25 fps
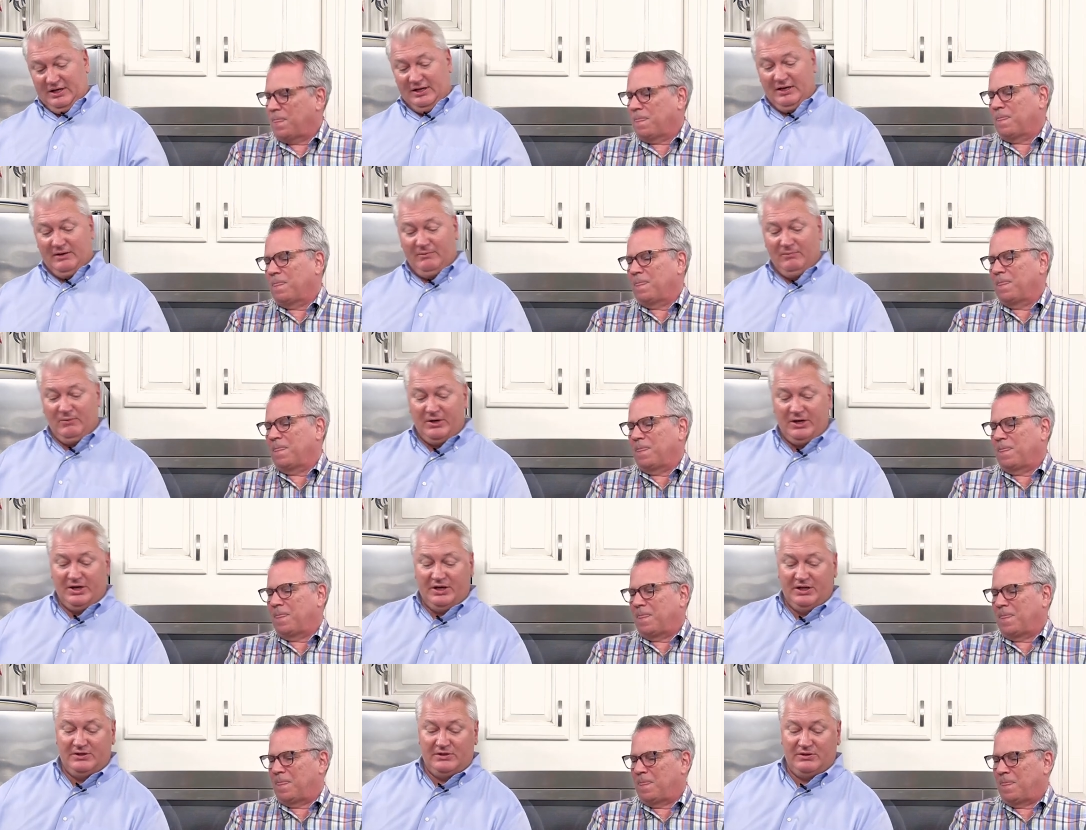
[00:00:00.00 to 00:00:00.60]
Speaker 1: And then we're
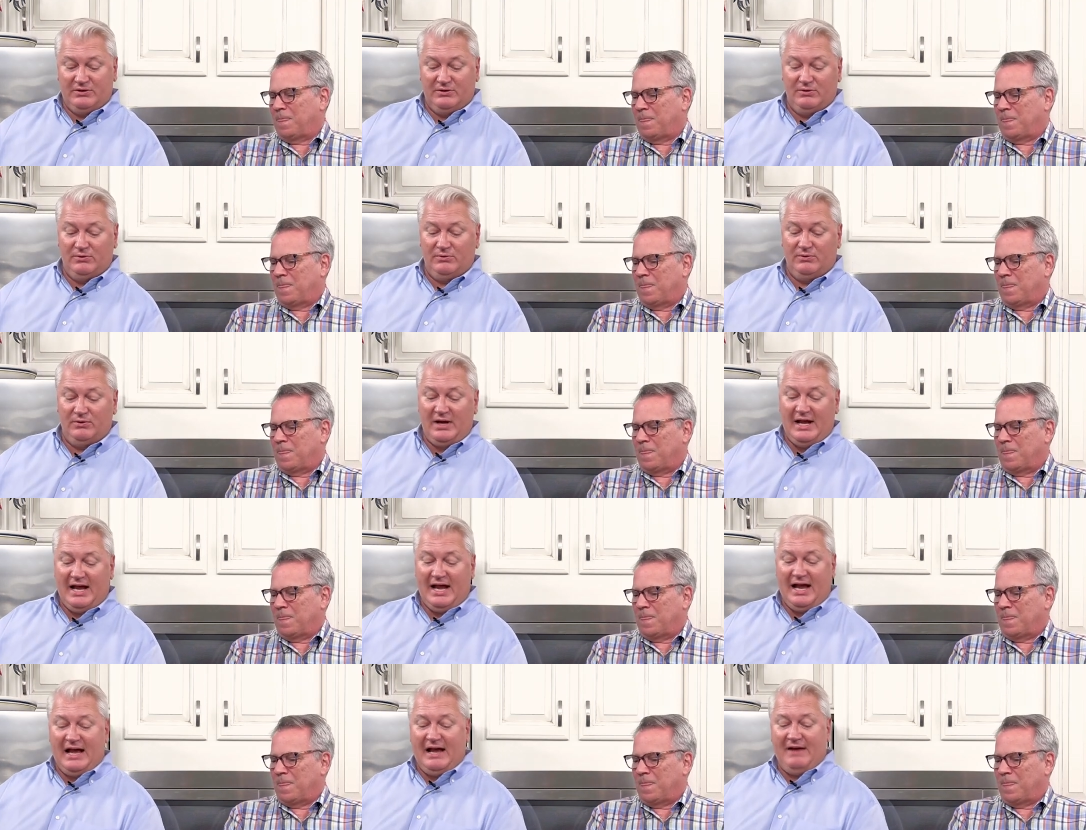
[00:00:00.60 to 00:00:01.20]
gonna do
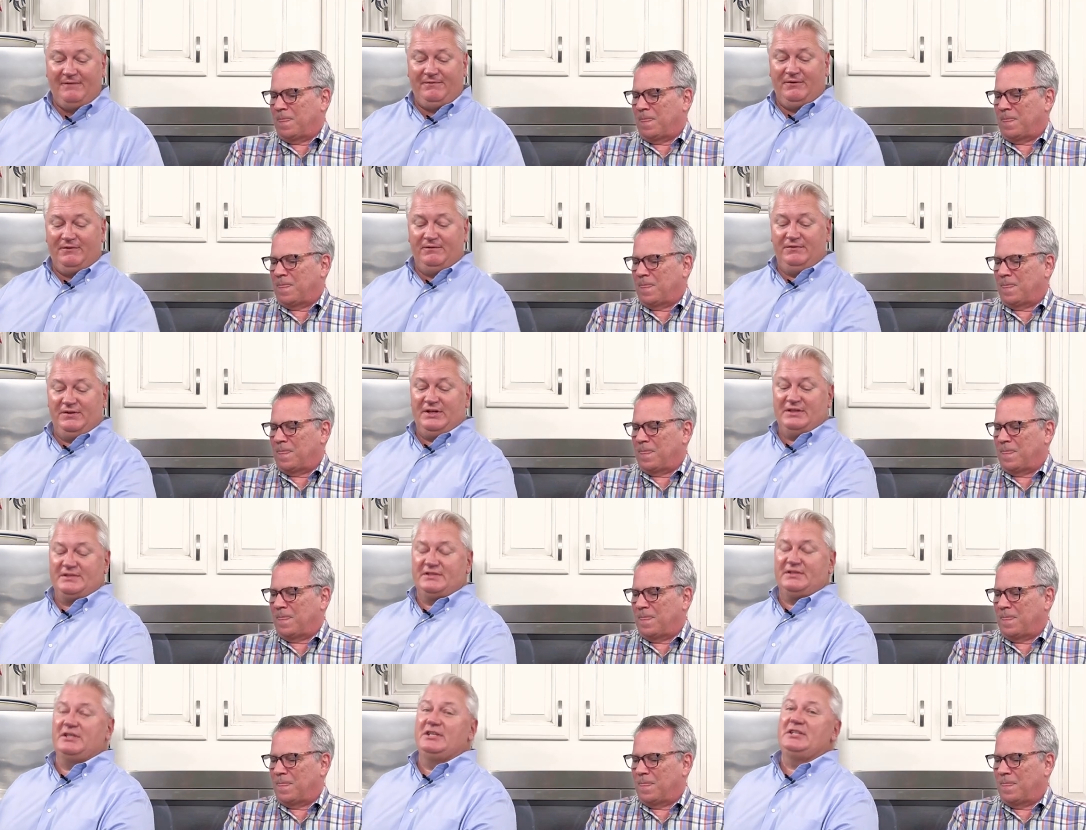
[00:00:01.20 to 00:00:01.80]
half of
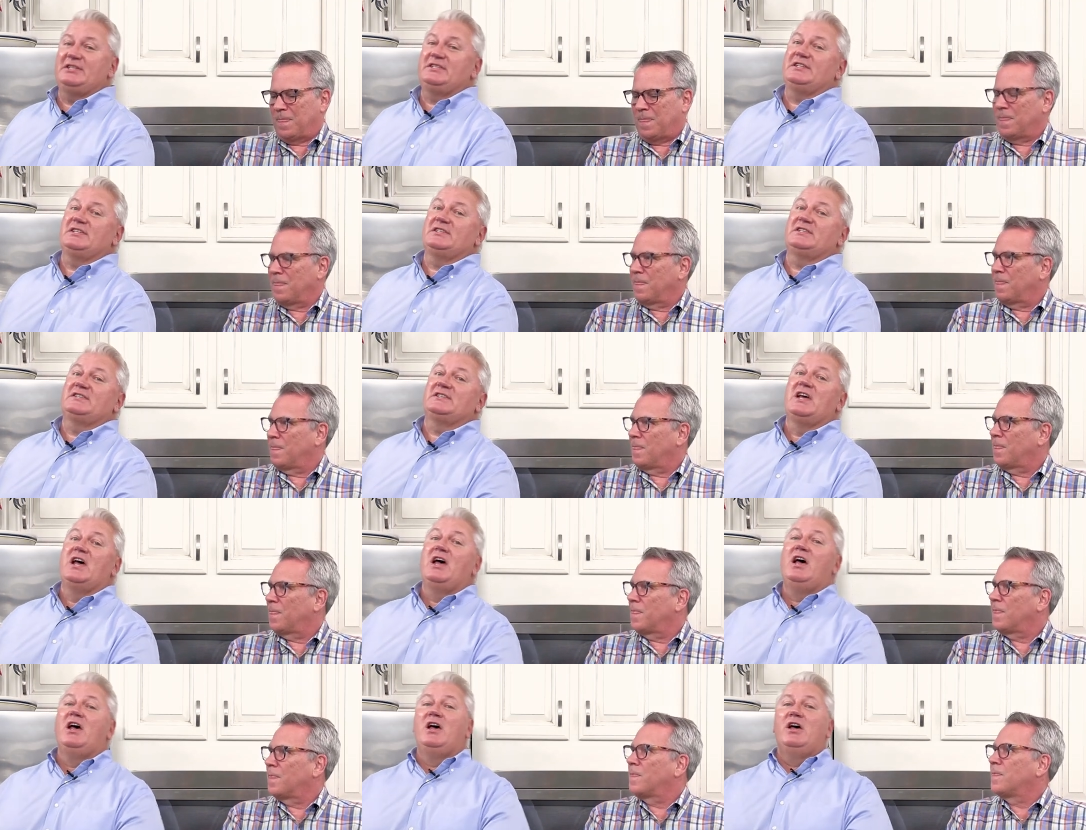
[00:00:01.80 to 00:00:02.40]
this. This is
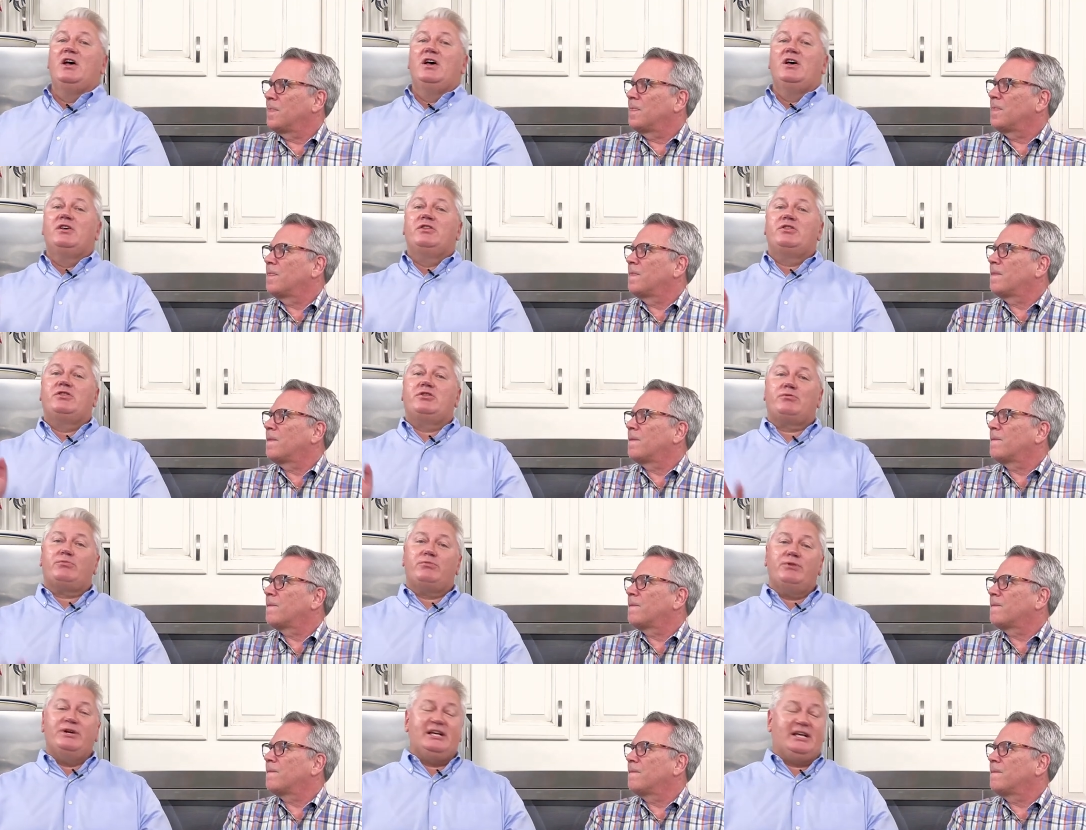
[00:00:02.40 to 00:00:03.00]

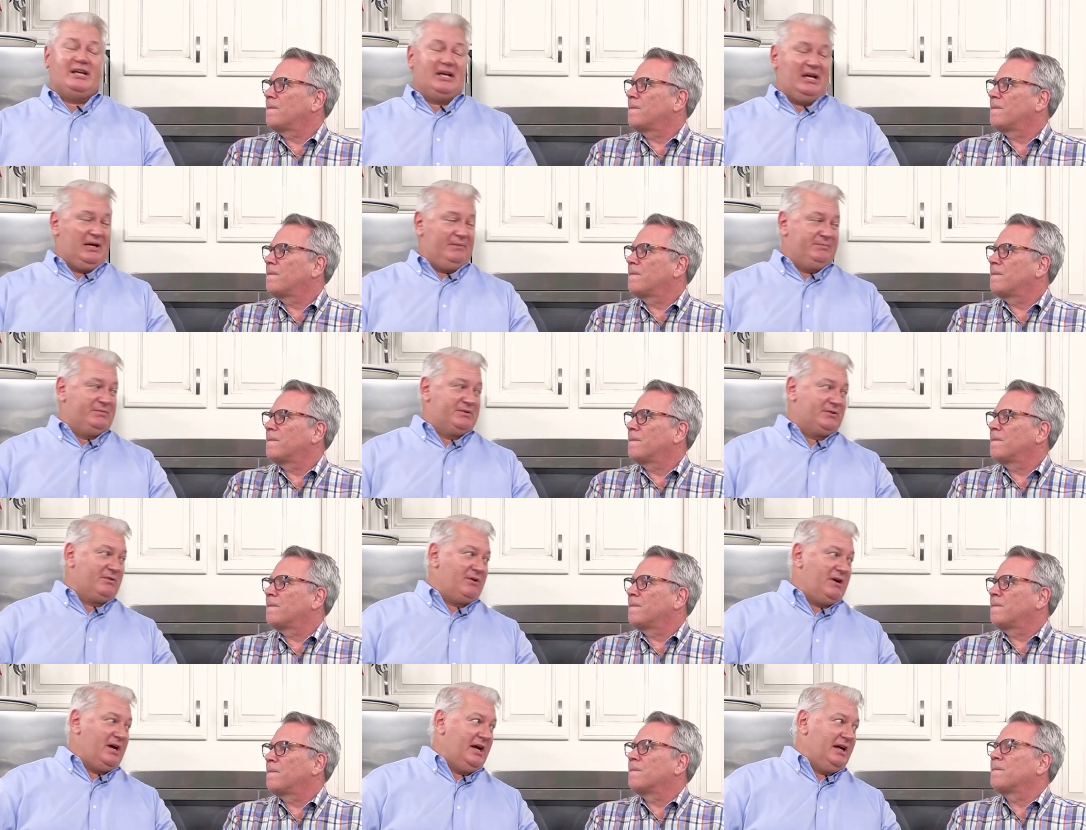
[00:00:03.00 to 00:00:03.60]
3 cups,
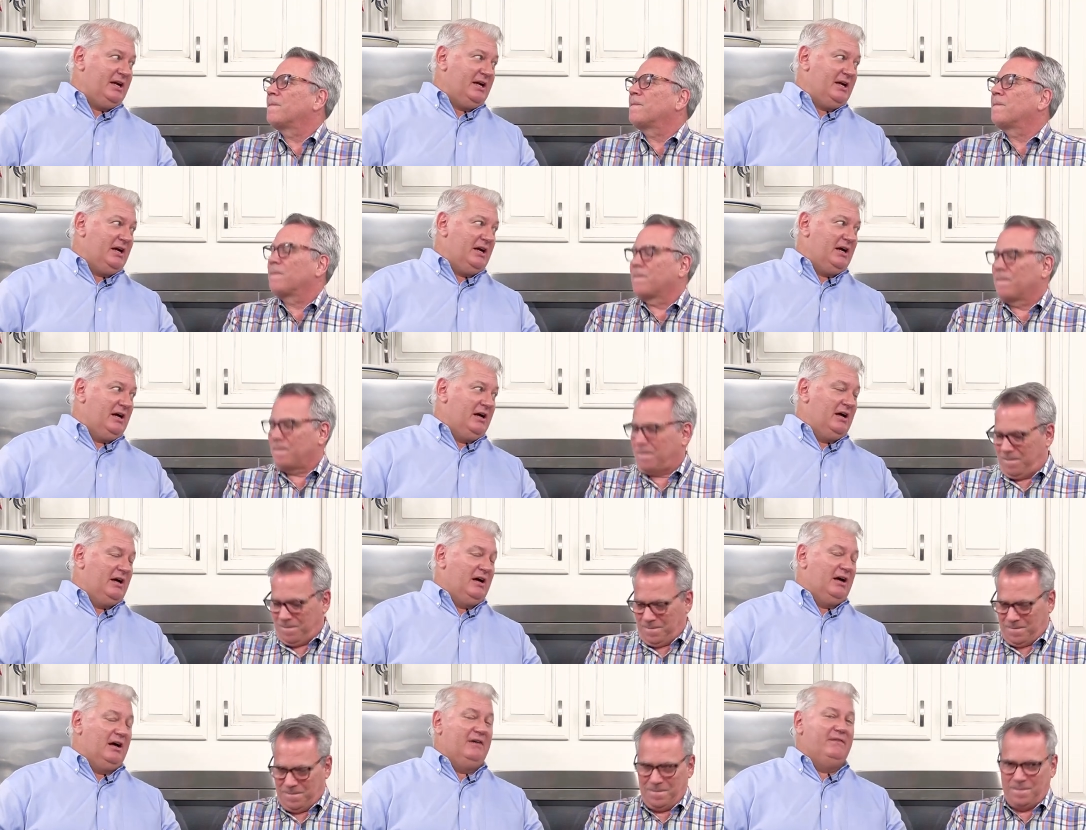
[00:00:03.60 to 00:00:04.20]
right,
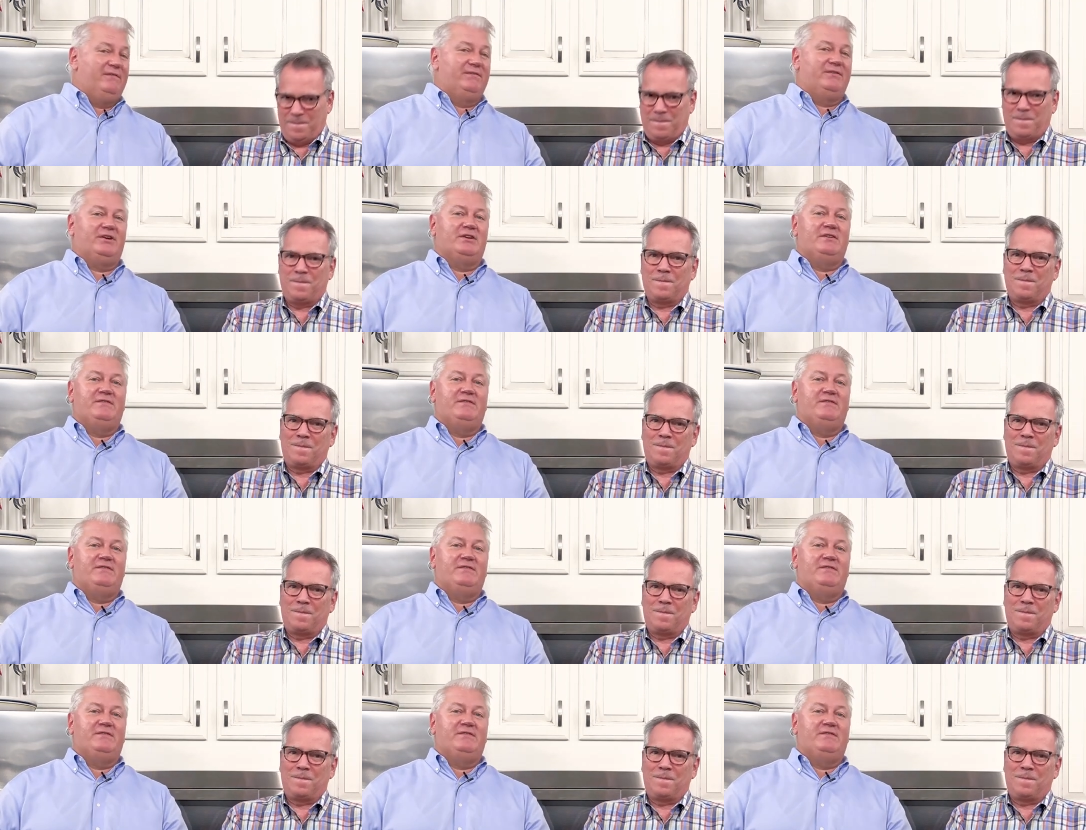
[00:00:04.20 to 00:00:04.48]
of